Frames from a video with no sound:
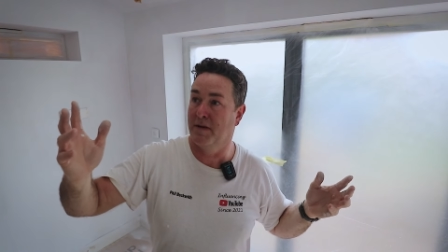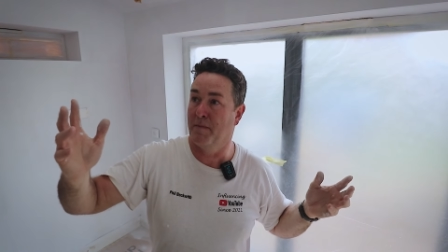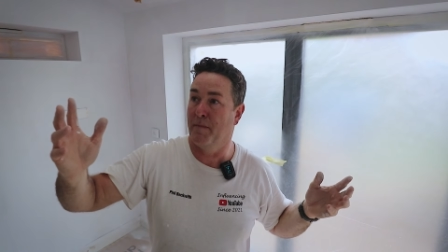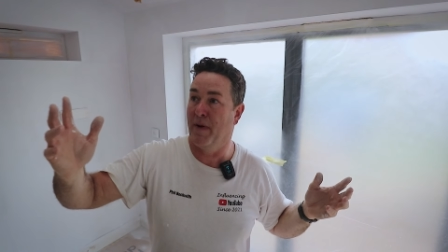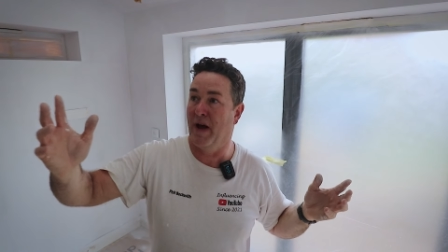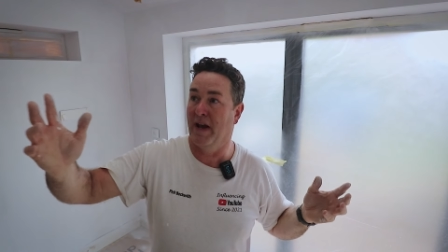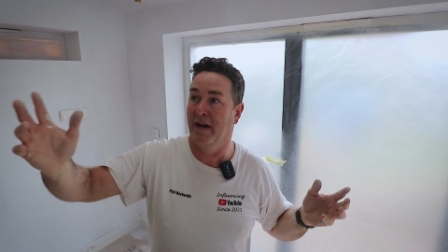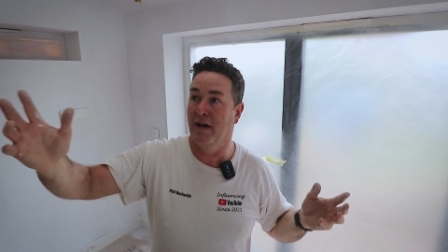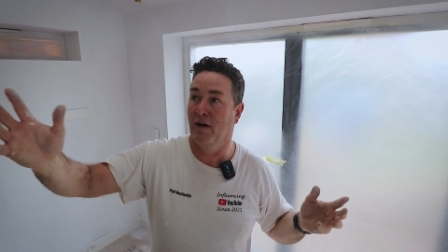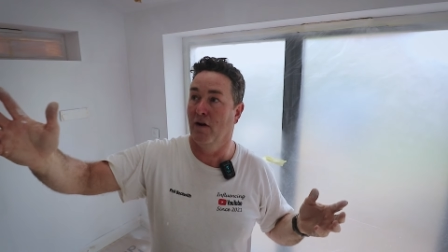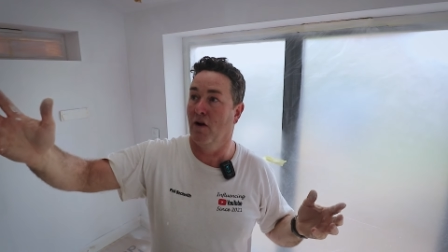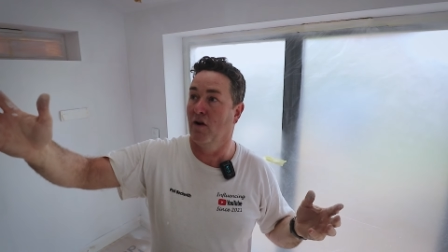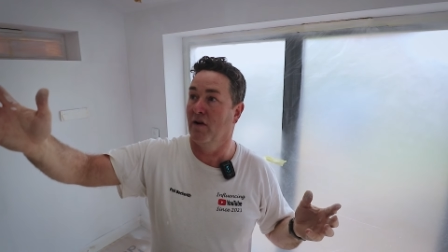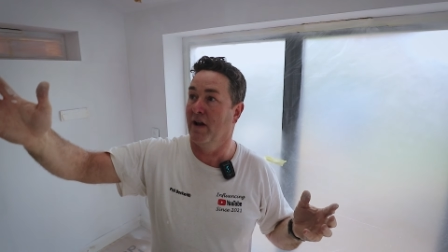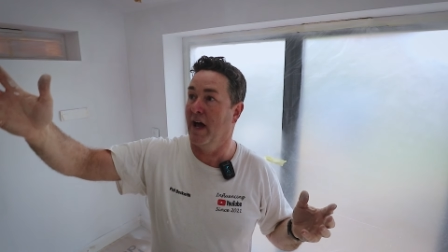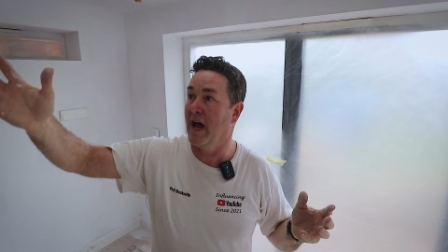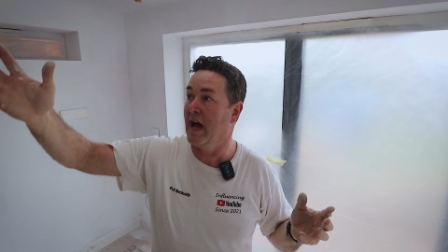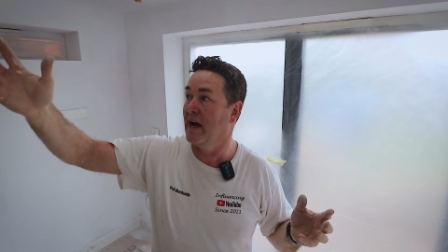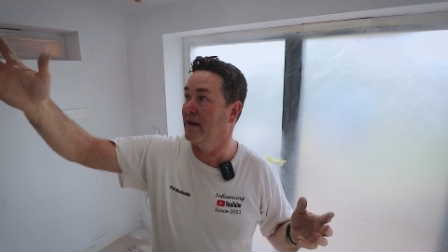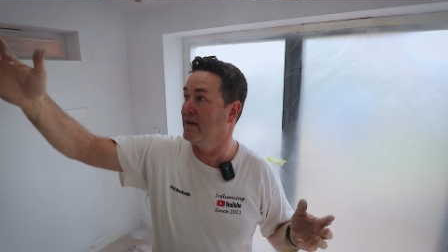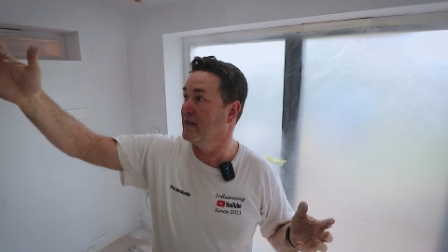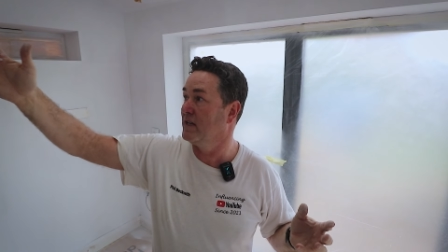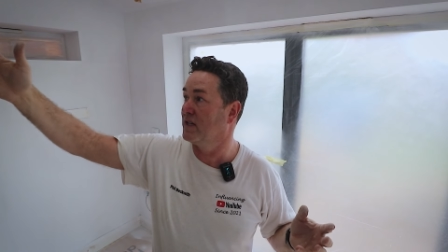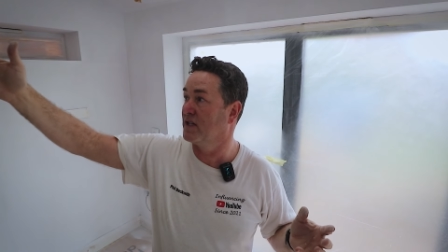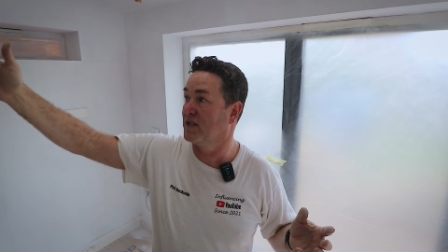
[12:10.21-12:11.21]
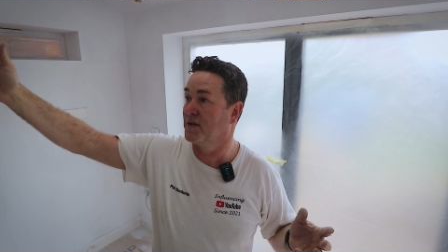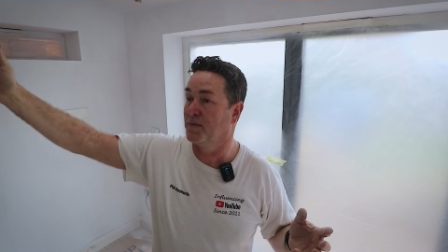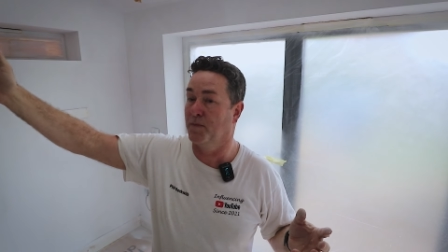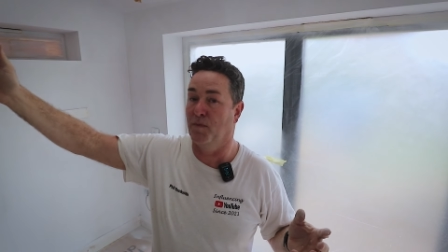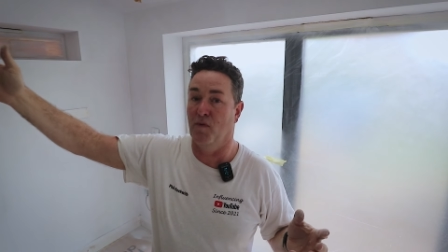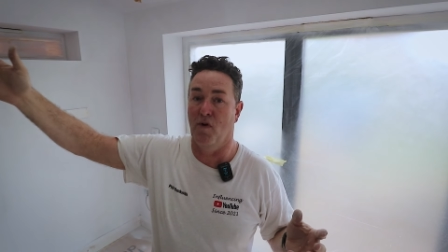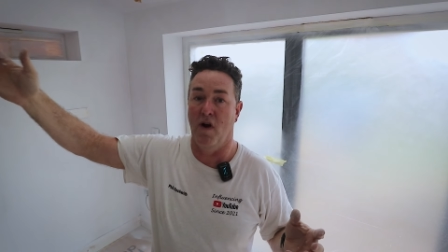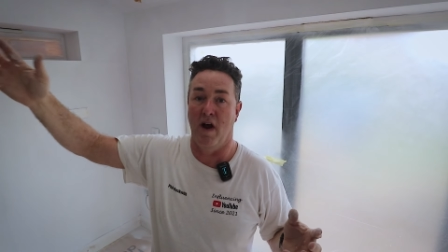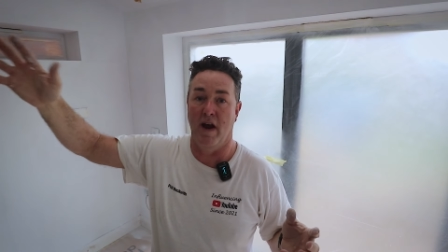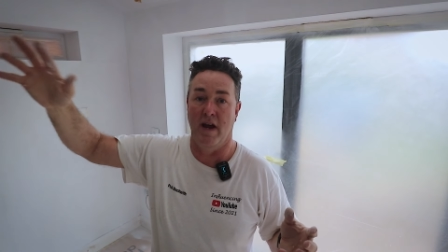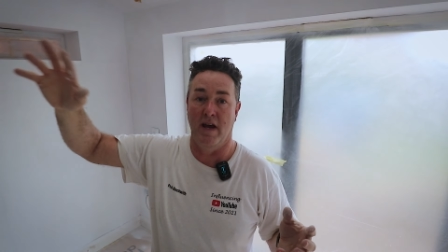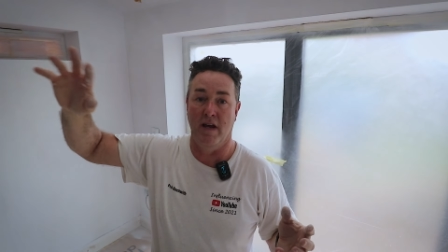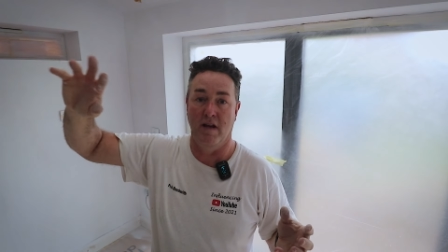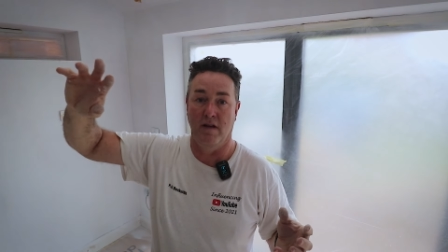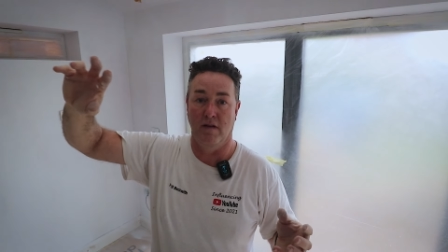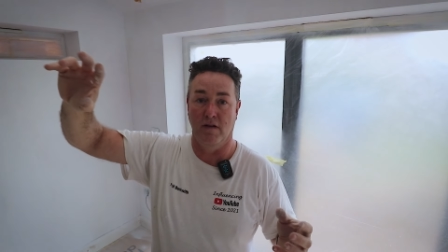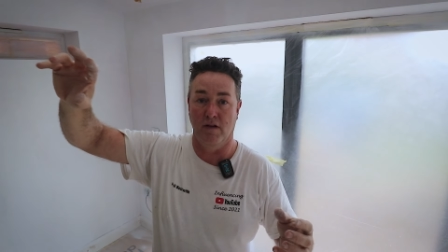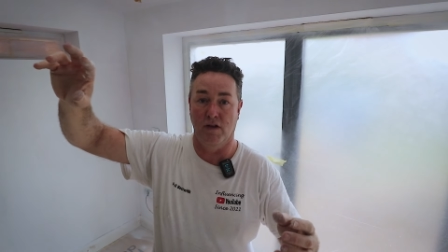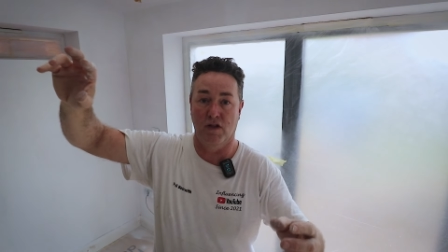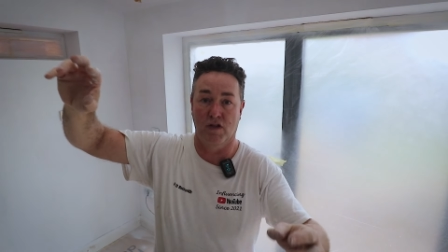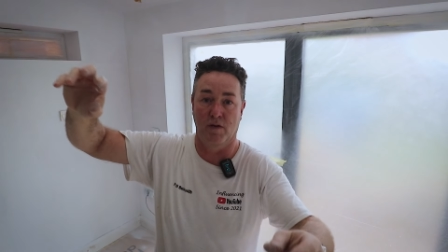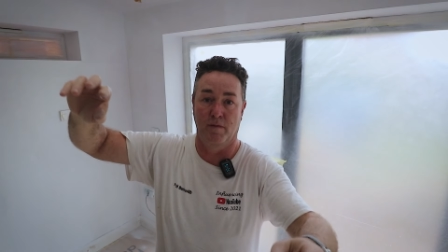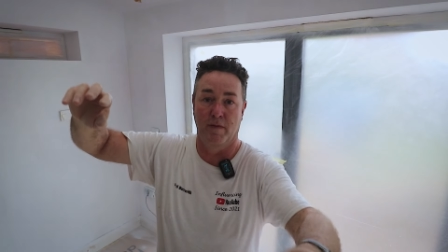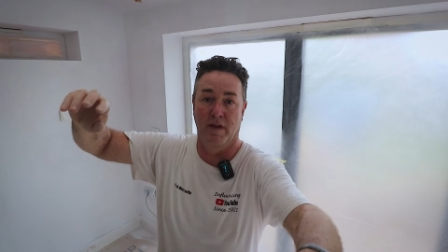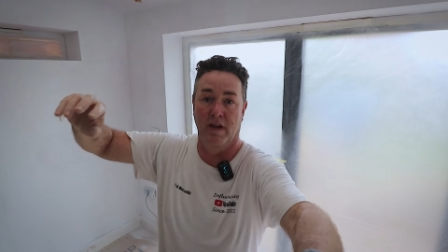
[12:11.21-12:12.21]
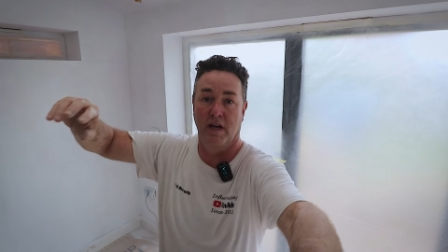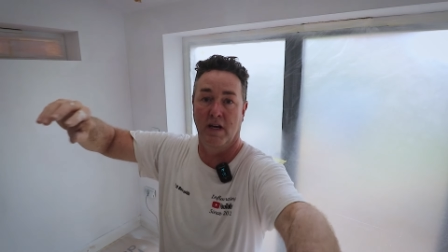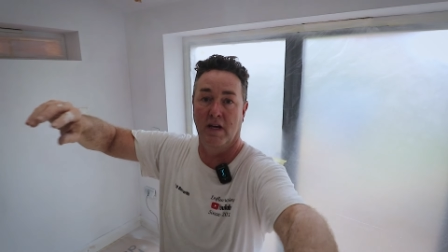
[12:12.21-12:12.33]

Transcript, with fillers: depending on how you spray some of